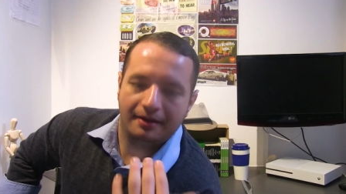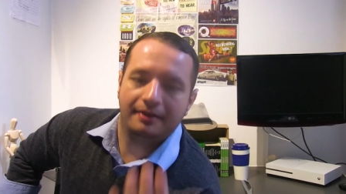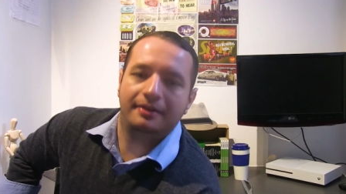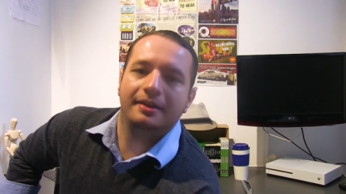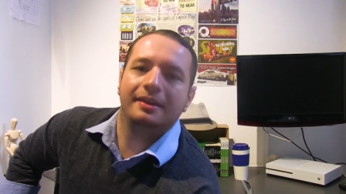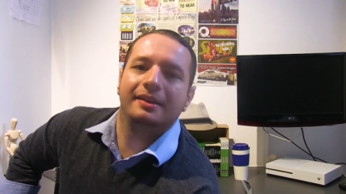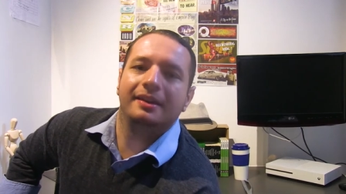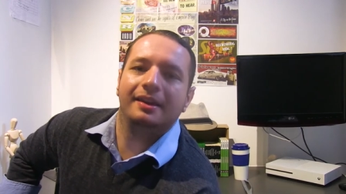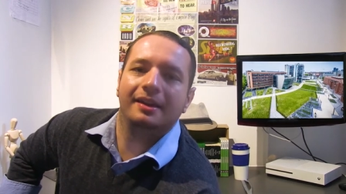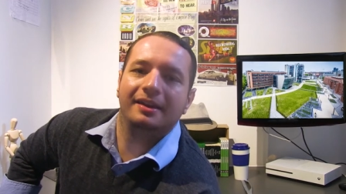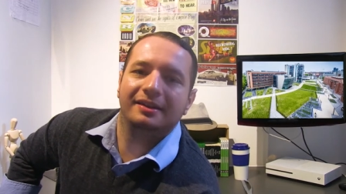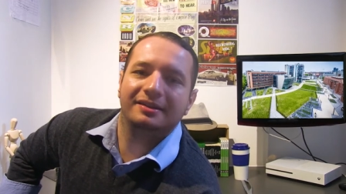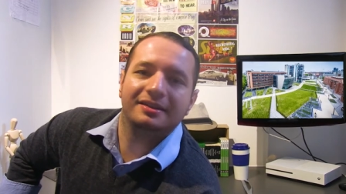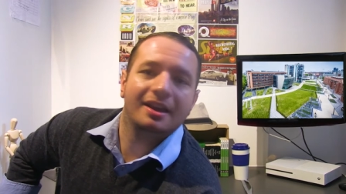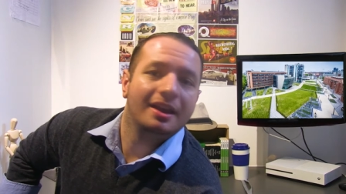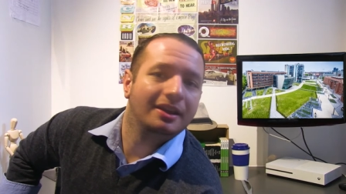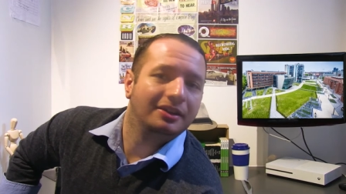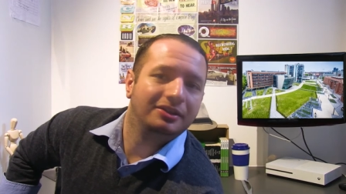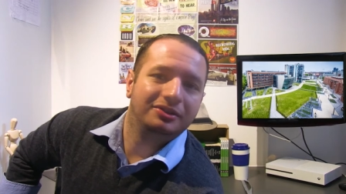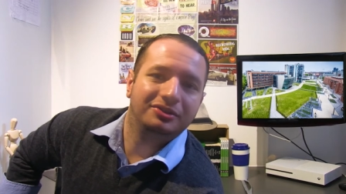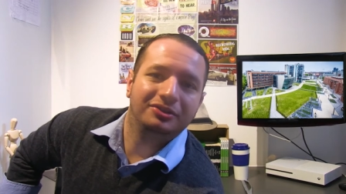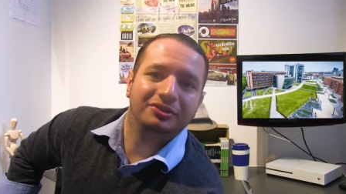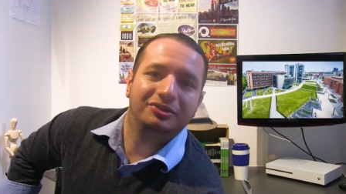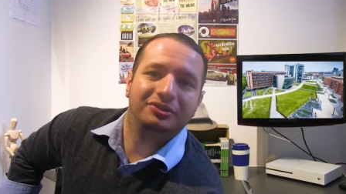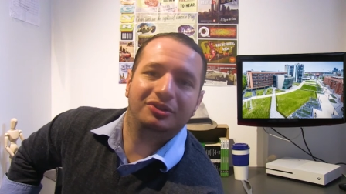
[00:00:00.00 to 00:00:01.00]
The thing is,
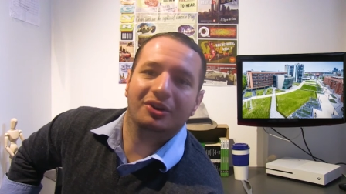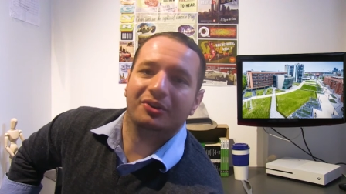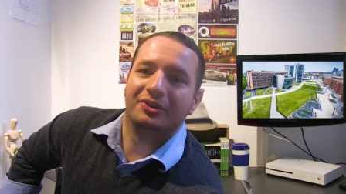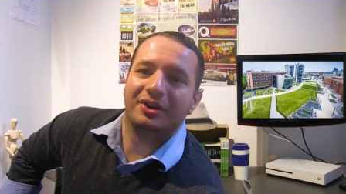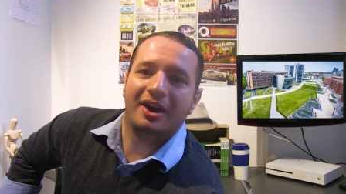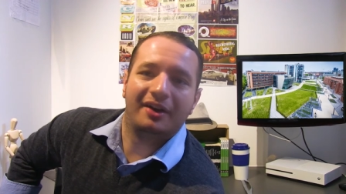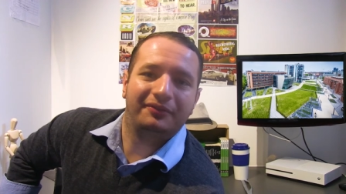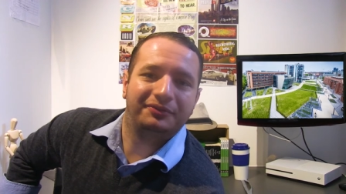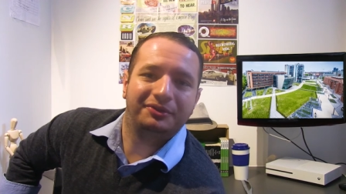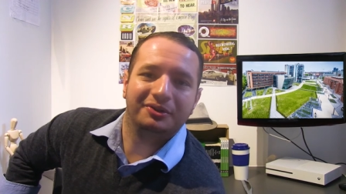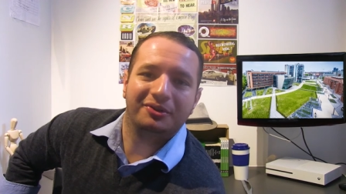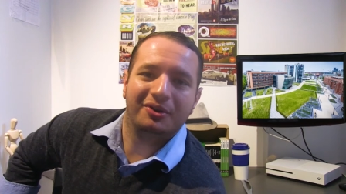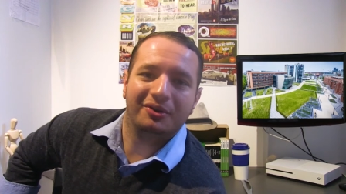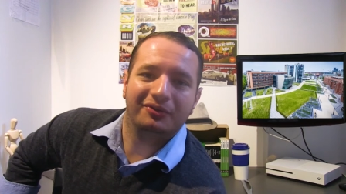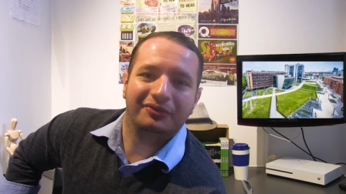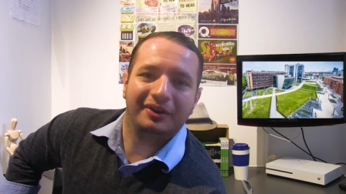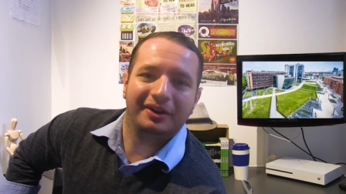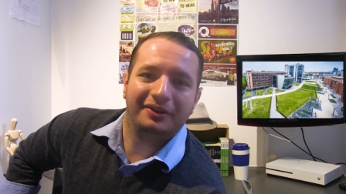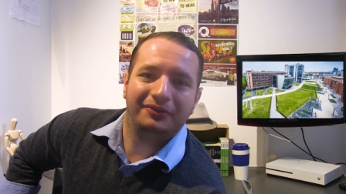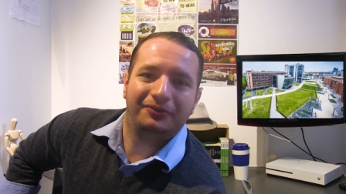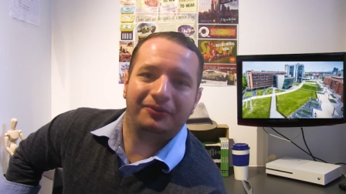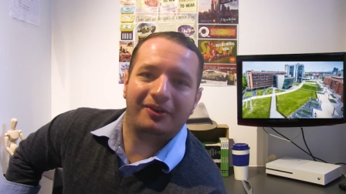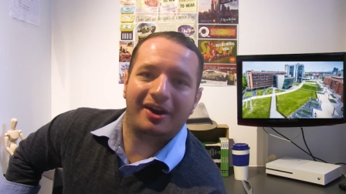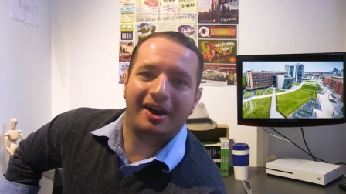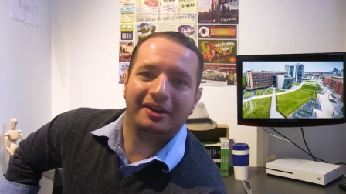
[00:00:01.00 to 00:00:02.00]
you don't have to go
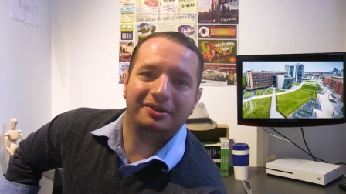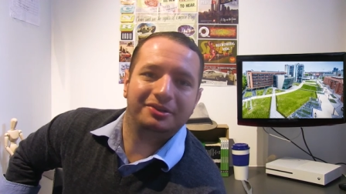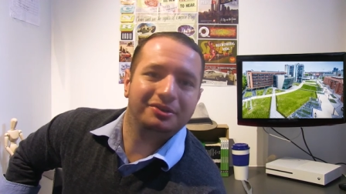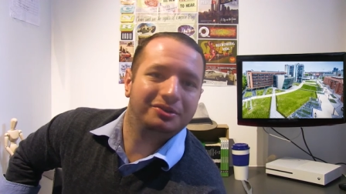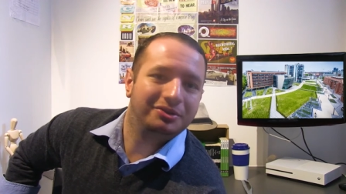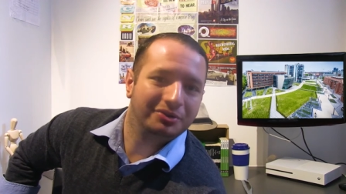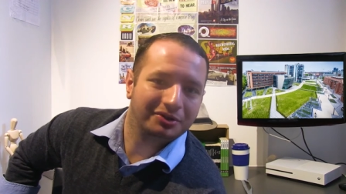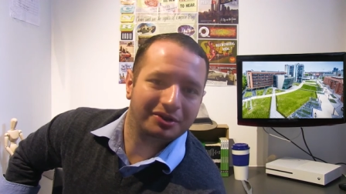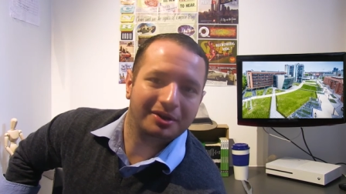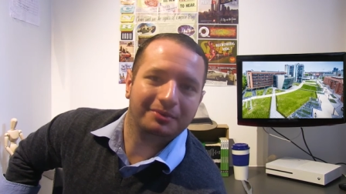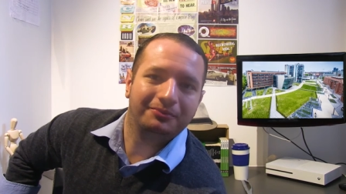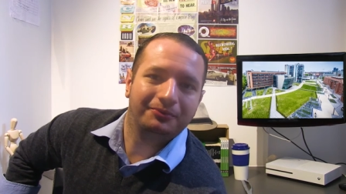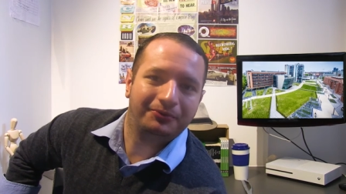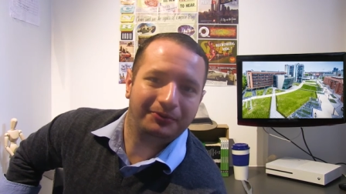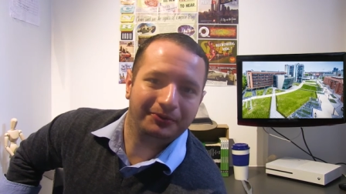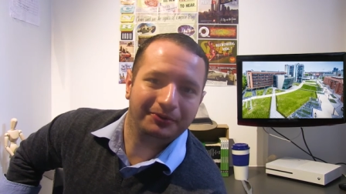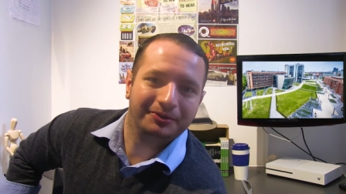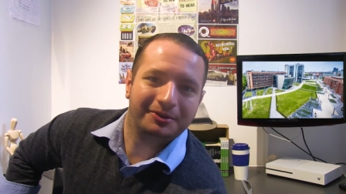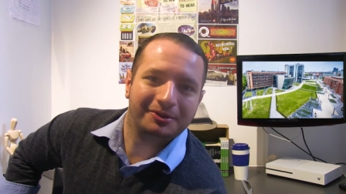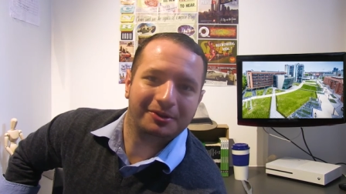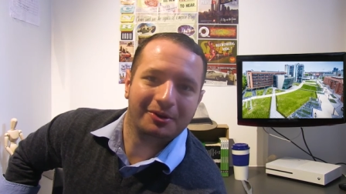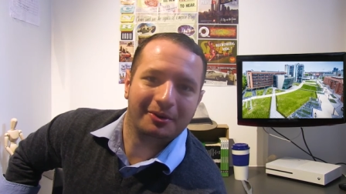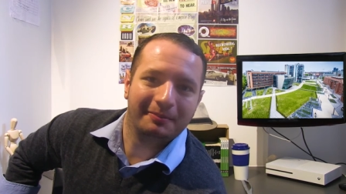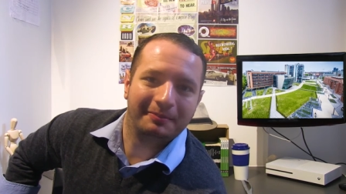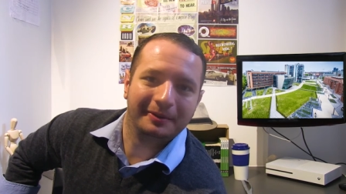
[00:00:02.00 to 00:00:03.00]
very far to do some
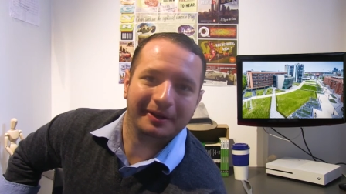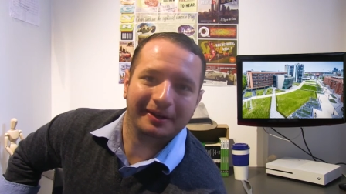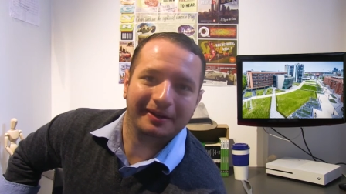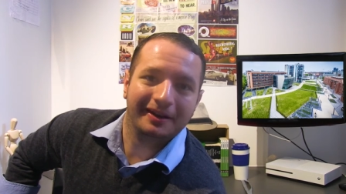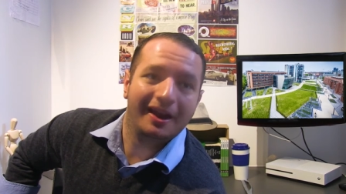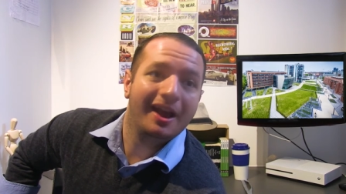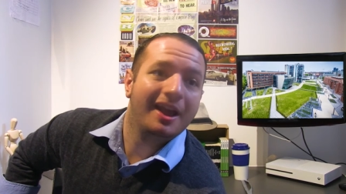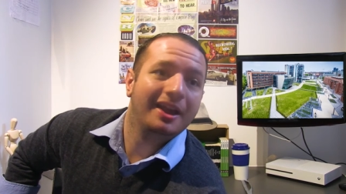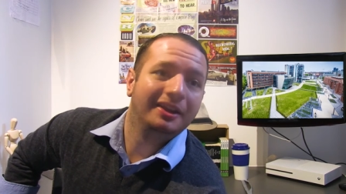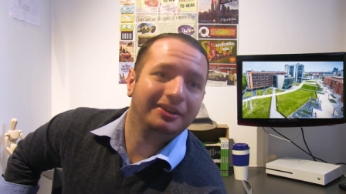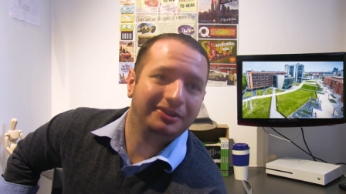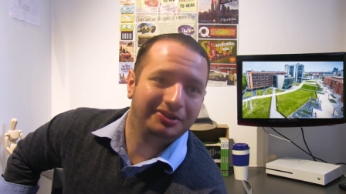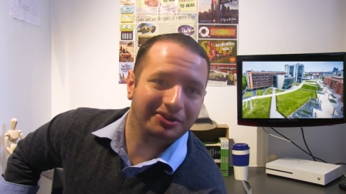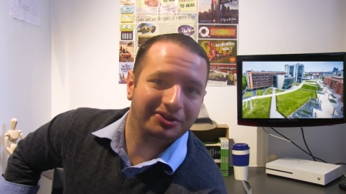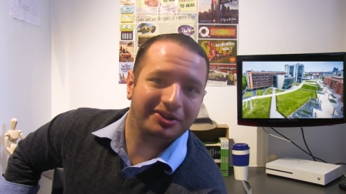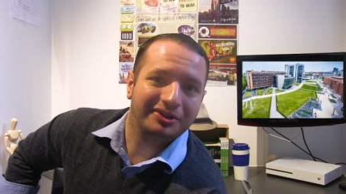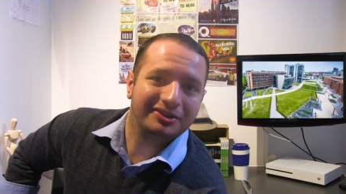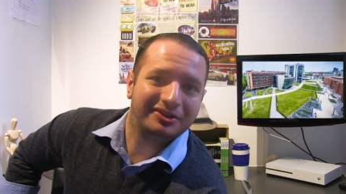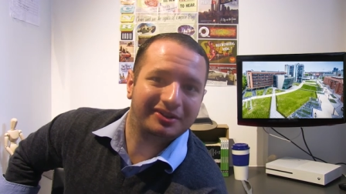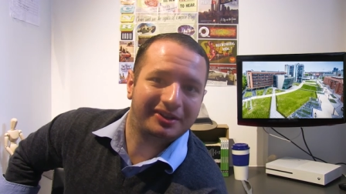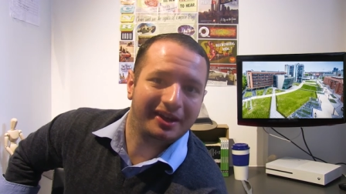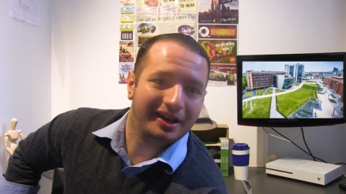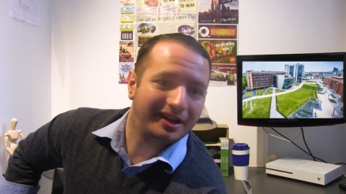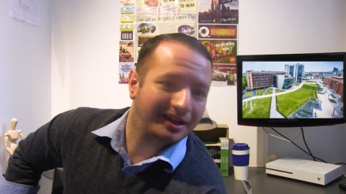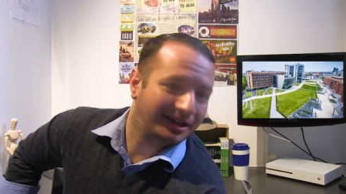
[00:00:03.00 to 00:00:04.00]
food shopping. You can
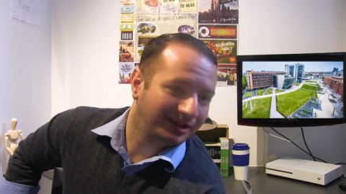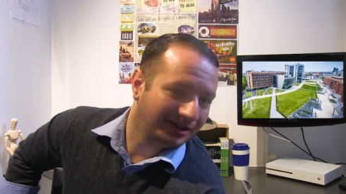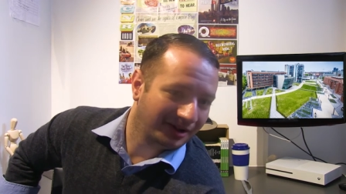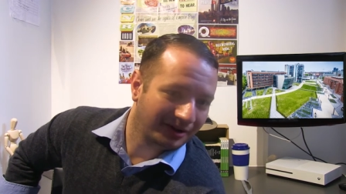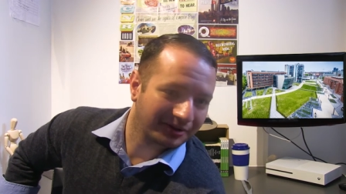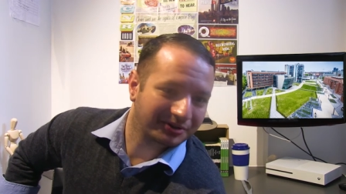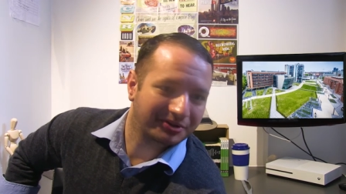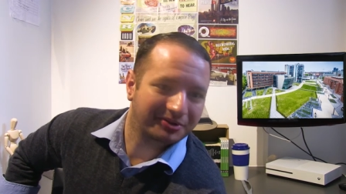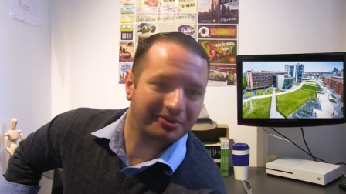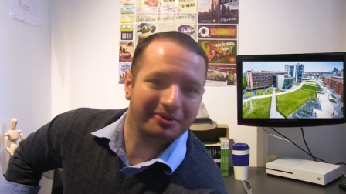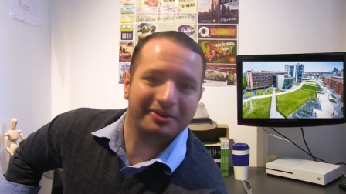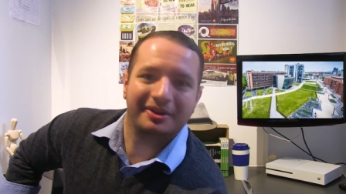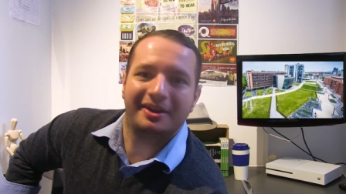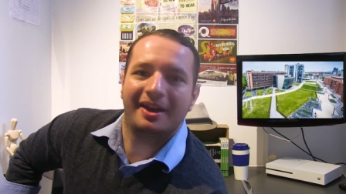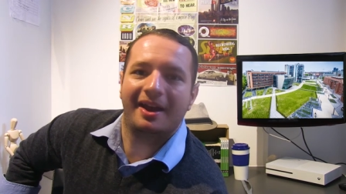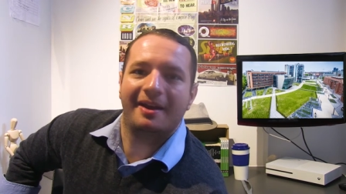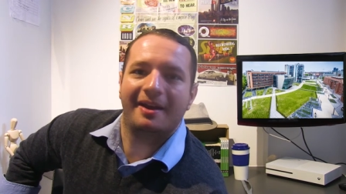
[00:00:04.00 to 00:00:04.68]
stay close to the